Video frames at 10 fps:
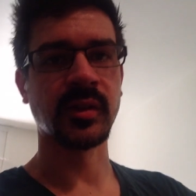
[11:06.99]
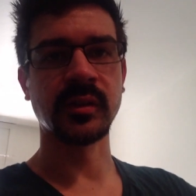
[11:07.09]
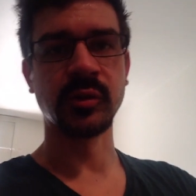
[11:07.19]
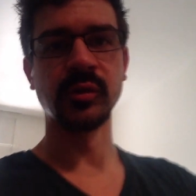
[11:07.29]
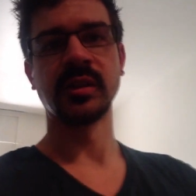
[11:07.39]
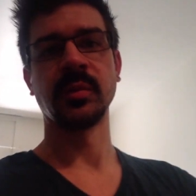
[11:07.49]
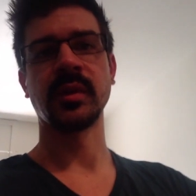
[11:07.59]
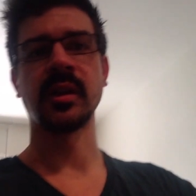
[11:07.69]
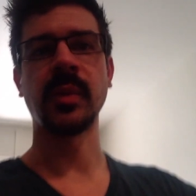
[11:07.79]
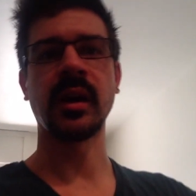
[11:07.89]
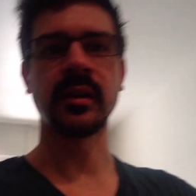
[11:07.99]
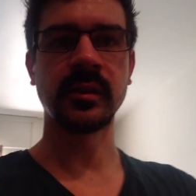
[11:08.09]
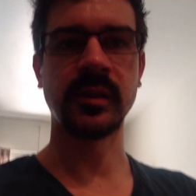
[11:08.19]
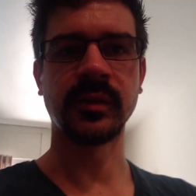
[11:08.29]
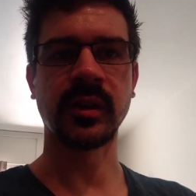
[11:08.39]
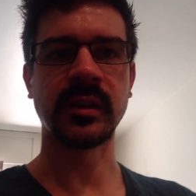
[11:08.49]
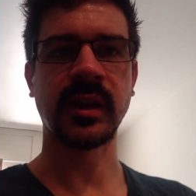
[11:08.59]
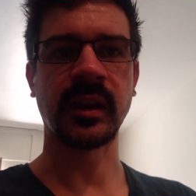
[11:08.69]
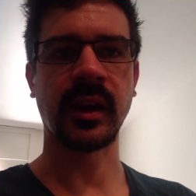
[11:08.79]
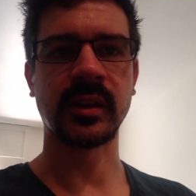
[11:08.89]
got to do something about it. You've got to
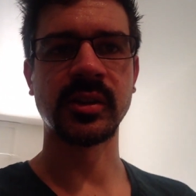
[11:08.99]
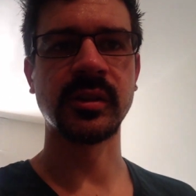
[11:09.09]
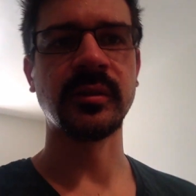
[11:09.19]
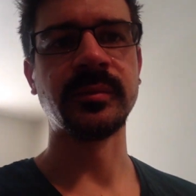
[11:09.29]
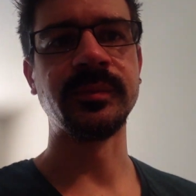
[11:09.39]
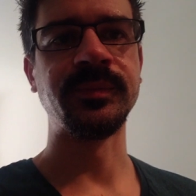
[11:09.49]
take action.